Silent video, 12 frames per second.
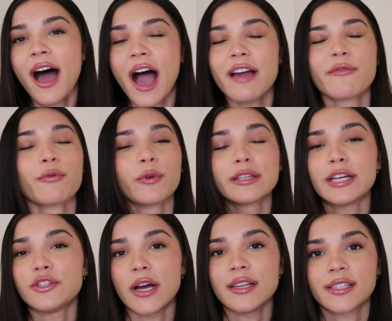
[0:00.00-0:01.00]
I have really
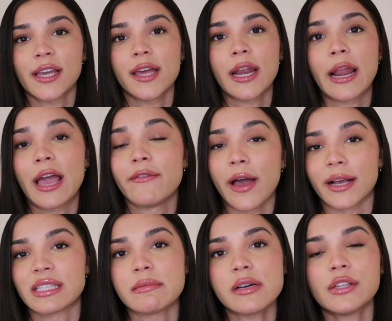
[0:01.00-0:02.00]
dry skin and I have
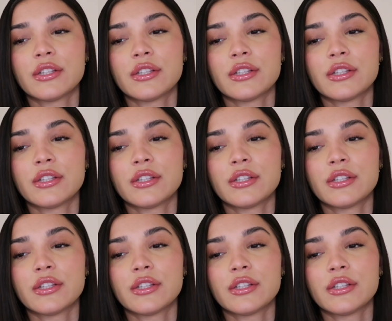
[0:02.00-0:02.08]
eczema,